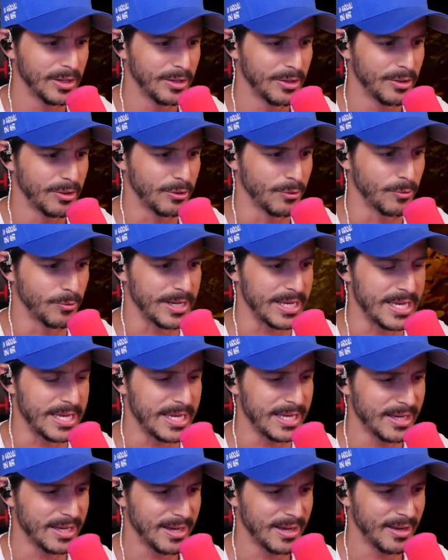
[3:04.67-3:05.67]

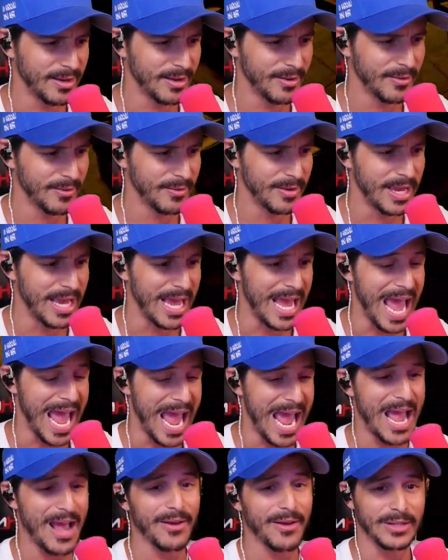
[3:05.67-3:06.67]
3.
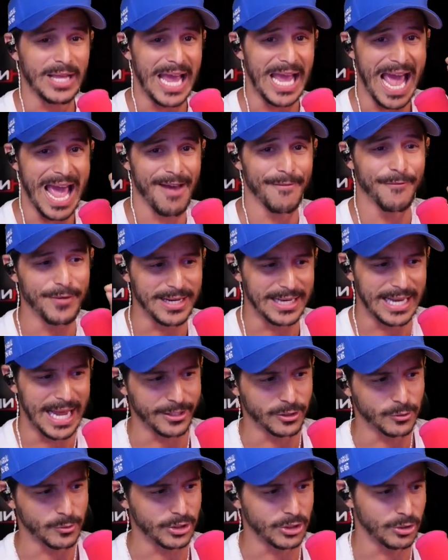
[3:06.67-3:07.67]
Every
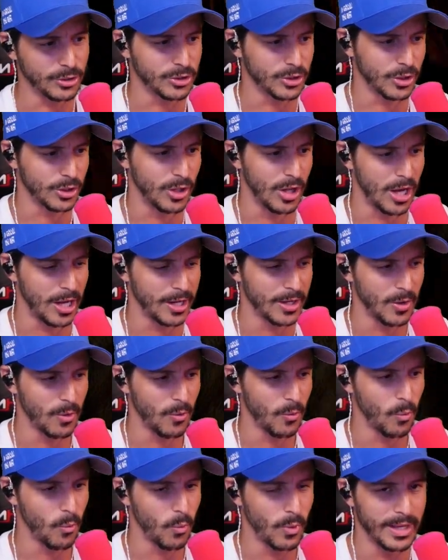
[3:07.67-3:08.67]
light switch you turn on
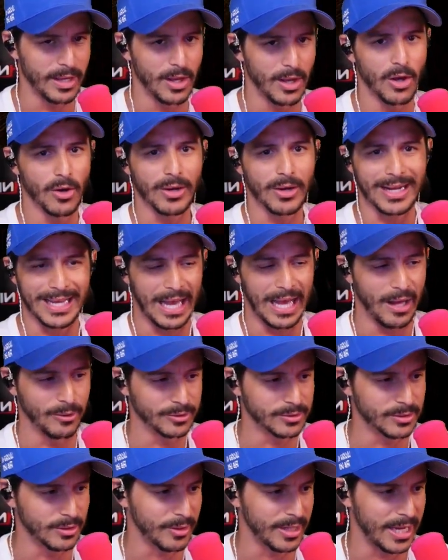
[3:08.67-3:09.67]
will
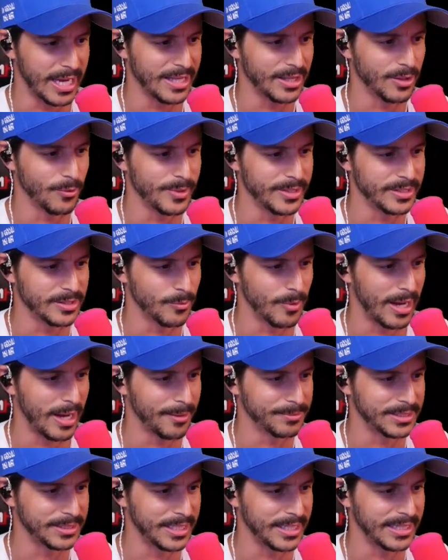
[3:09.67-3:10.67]
count. Okay, and the reason why
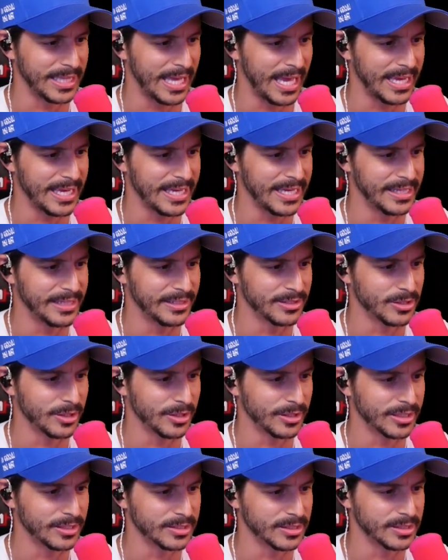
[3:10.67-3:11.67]
I'm saying that is,
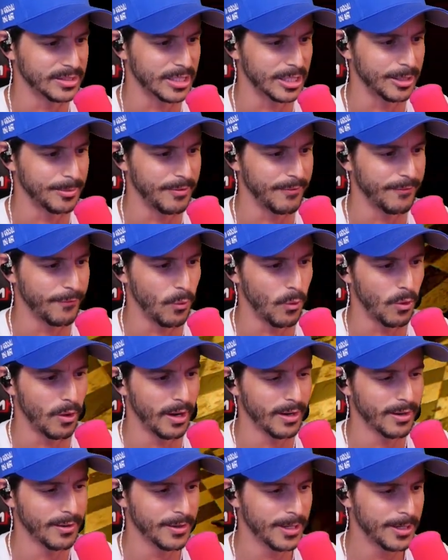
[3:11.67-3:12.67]
look, this is going to be
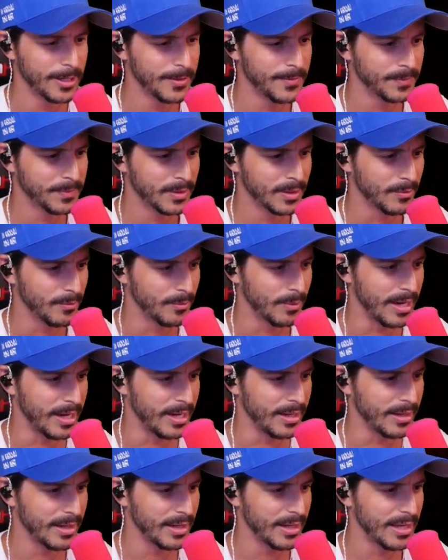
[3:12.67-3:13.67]
4,
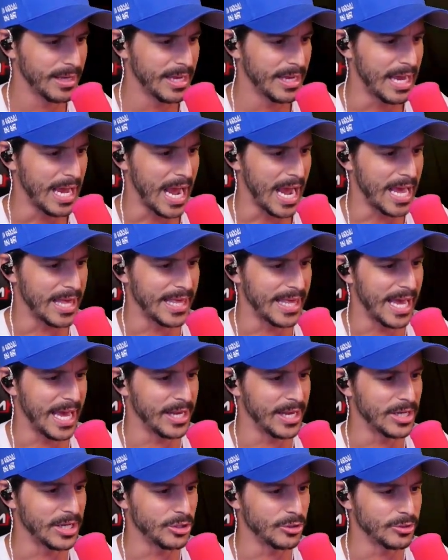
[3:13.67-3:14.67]
right? And
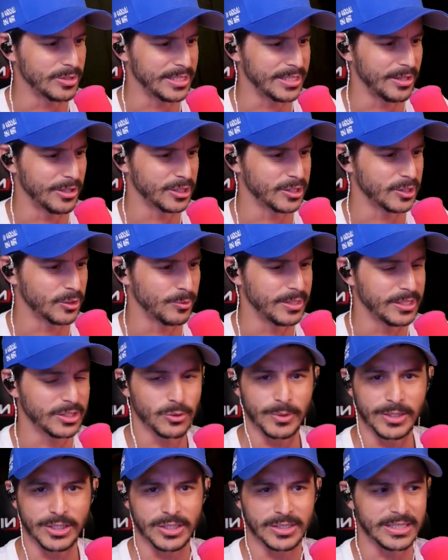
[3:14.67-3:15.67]
then you see there's 3
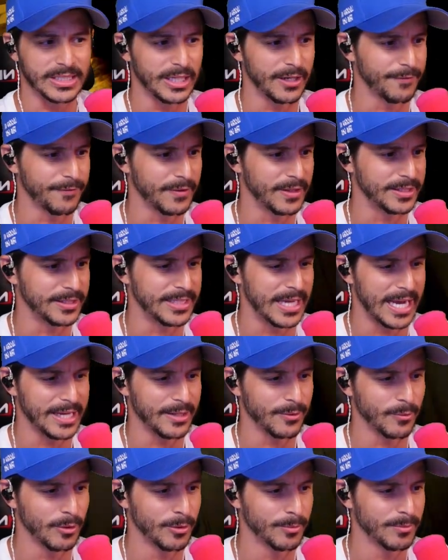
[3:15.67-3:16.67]
switches here for the
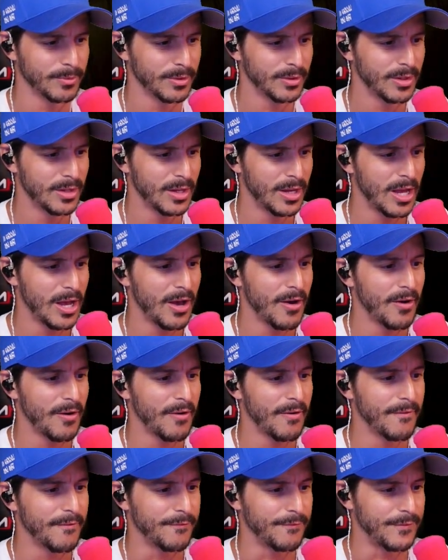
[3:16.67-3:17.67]
dining room.
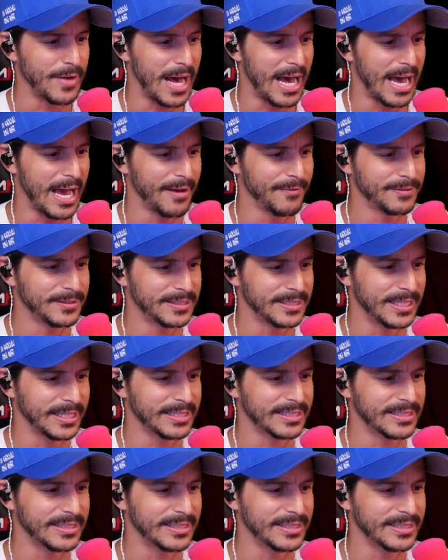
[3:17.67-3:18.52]
5, 6,